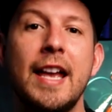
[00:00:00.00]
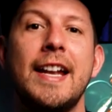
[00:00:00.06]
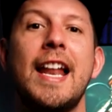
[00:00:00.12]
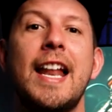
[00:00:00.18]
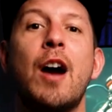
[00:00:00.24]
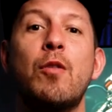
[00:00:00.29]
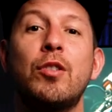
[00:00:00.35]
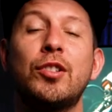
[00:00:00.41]

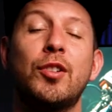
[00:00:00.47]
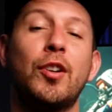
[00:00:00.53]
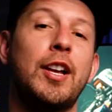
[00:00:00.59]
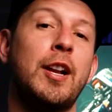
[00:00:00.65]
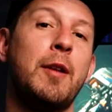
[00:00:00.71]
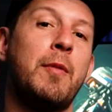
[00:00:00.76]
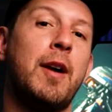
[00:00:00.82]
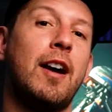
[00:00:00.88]
Now we're
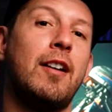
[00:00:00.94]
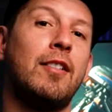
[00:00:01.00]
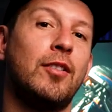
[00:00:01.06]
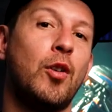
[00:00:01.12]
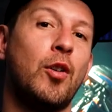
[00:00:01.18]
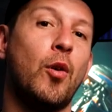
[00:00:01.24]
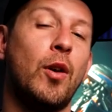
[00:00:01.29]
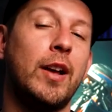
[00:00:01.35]
talking
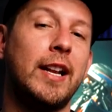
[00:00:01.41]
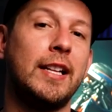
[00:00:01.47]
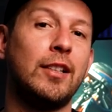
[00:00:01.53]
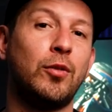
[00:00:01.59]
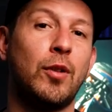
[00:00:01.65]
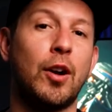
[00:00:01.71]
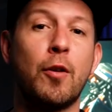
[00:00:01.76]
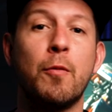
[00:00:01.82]
about going
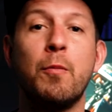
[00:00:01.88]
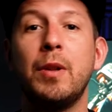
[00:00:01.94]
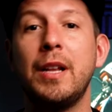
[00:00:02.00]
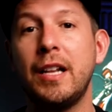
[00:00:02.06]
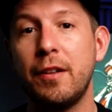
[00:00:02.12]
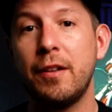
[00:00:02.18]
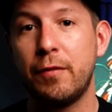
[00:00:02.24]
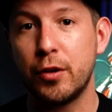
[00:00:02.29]
into a
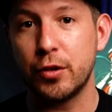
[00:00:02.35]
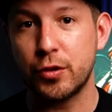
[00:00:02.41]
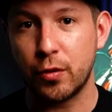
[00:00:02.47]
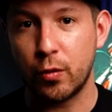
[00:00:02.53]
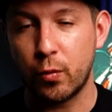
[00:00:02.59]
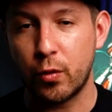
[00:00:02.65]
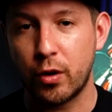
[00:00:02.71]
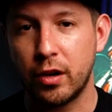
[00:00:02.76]
completely
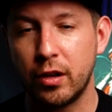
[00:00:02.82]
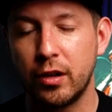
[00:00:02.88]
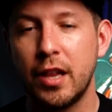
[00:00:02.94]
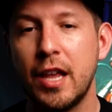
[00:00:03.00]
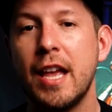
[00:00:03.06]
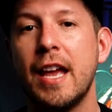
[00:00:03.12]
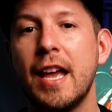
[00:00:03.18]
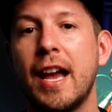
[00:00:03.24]
virtual world
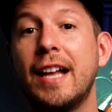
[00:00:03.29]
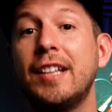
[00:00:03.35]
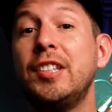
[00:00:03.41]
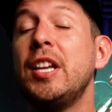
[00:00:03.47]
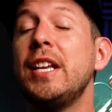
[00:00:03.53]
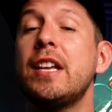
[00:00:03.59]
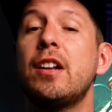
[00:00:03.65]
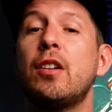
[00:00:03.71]
a
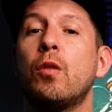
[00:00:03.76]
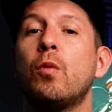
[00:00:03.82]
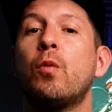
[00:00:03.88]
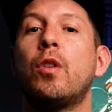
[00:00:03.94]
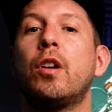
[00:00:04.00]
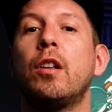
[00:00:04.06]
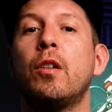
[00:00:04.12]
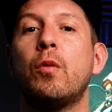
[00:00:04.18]
digital
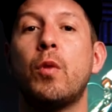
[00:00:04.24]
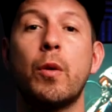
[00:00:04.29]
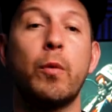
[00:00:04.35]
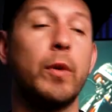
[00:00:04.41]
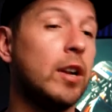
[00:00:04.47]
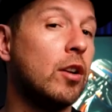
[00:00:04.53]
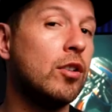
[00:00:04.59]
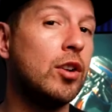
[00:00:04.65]
world where
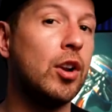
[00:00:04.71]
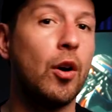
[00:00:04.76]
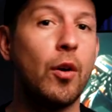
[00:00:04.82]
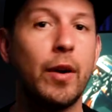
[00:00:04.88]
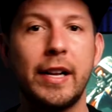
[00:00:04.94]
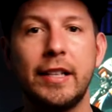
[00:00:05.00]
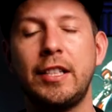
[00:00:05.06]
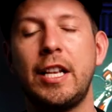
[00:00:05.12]
we don't
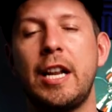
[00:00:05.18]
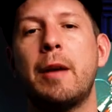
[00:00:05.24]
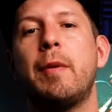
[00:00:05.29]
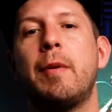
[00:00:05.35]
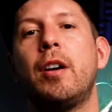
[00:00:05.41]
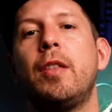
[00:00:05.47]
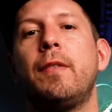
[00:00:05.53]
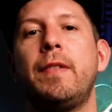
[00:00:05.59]
know anything
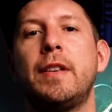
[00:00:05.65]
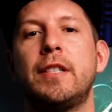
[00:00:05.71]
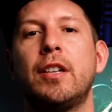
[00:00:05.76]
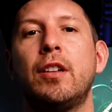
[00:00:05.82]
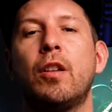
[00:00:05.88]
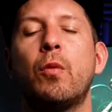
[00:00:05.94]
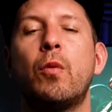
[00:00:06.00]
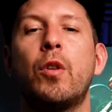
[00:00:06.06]
about the physical